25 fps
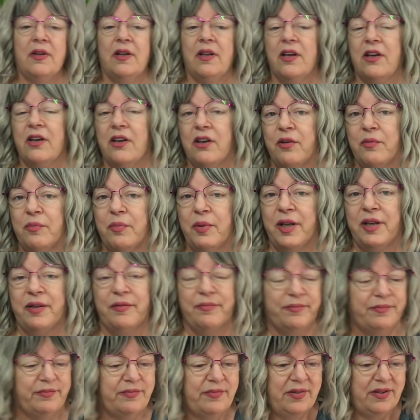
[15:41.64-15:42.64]
It could be
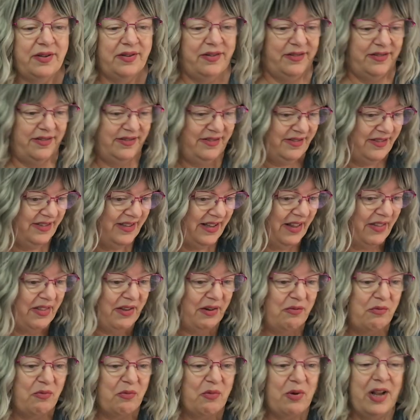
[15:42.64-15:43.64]

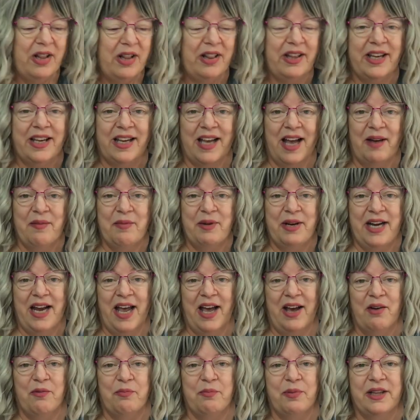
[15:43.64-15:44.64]
nothing really coming
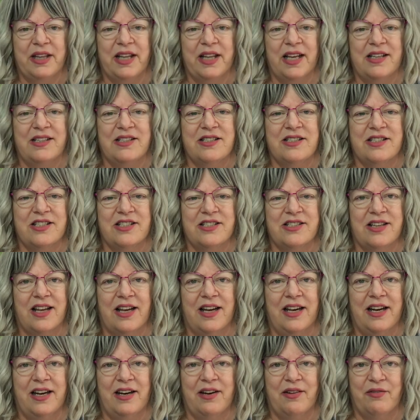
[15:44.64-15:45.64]
out, but that's just
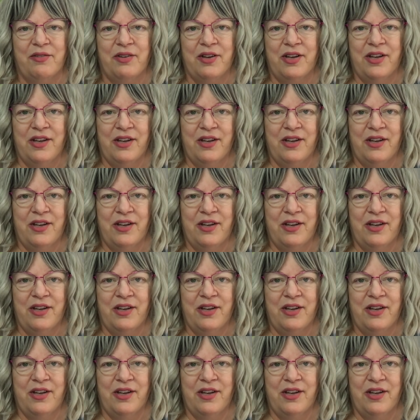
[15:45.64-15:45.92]
kind of